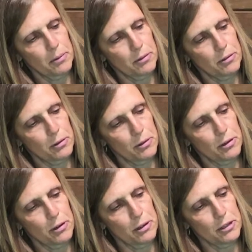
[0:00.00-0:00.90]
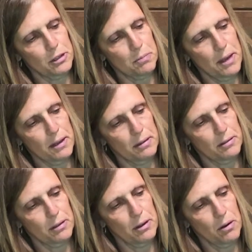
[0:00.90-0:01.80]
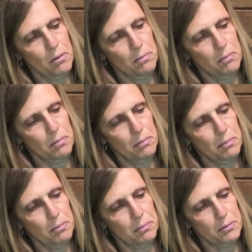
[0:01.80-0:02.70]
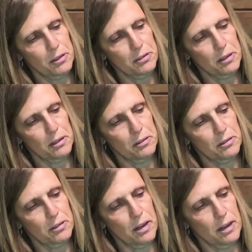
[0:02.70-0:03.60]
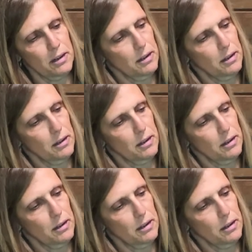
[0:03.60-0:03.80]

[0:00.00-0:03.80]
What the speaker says: So you're going to just make, you know, just a little seed.